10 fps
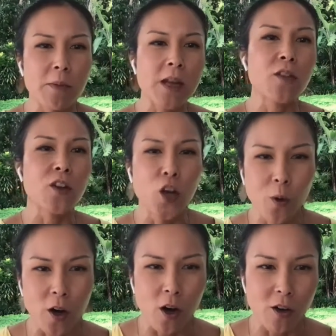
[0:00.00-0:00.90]
of being the
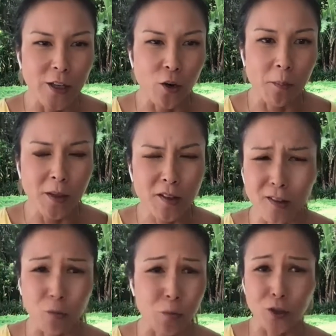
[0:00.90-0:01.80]
know-it-all in our
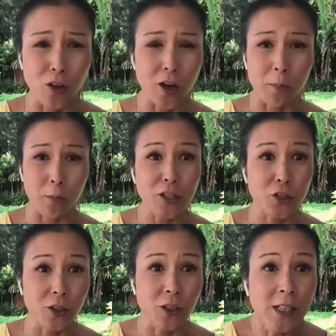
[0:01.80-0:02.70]
businesses, which is a lot of
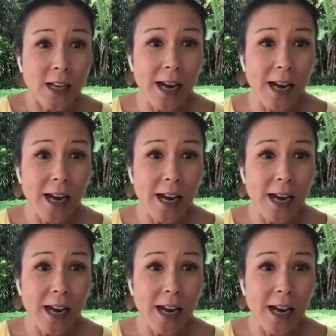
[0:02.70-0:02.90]
pressure